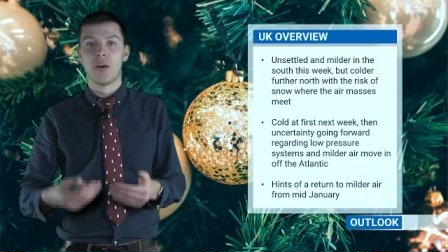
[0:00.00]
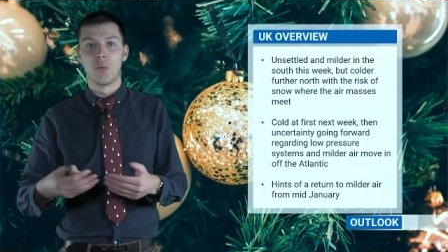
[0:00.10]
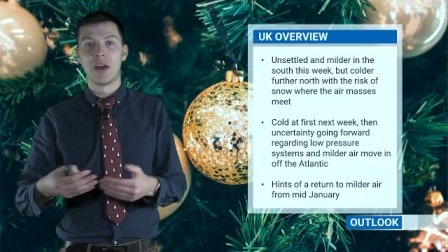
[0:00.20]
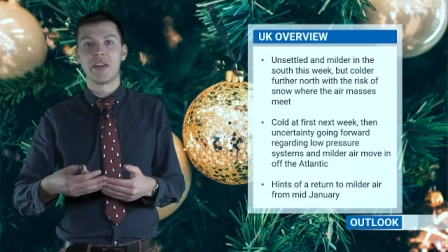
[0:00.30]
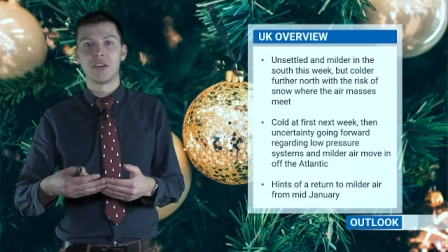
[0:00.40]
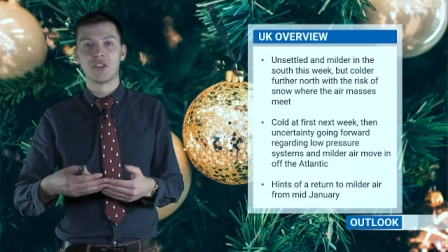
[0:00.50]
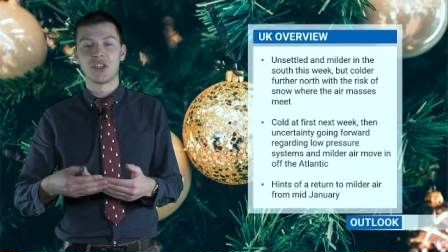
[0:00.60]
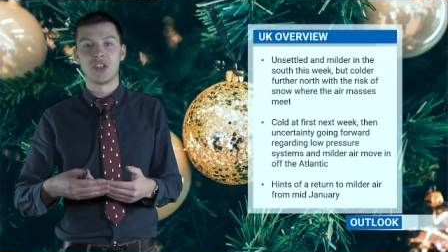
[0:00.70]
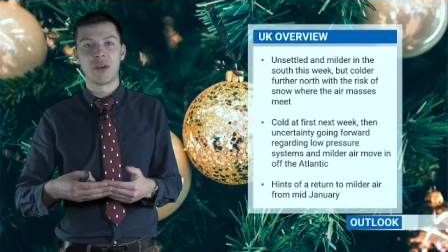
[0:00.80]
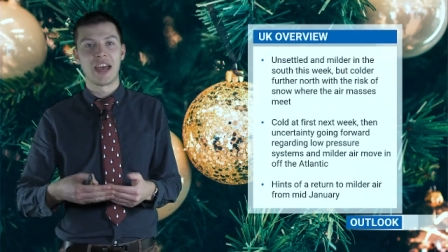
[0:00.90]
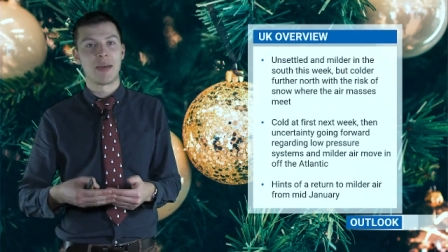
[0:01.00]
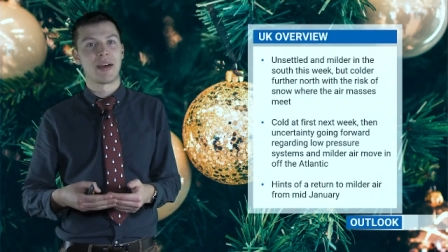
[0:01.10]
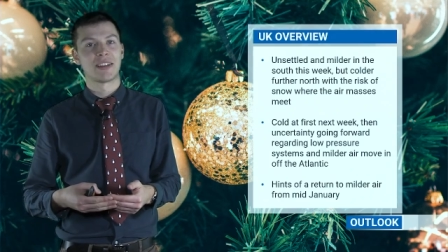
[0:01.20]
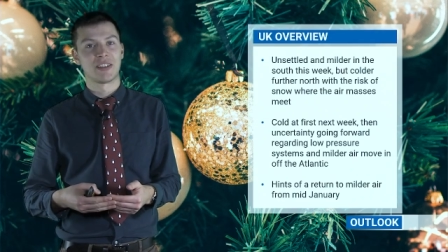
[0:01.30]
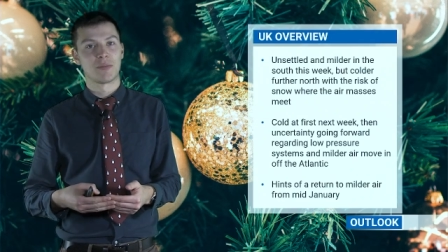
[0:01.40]
where those two air
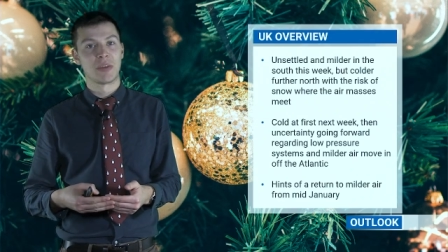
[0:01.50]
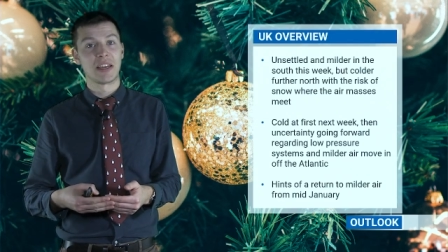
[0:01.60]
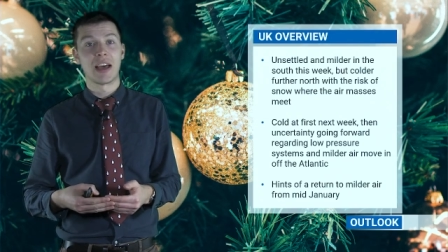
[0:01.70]
masses meet.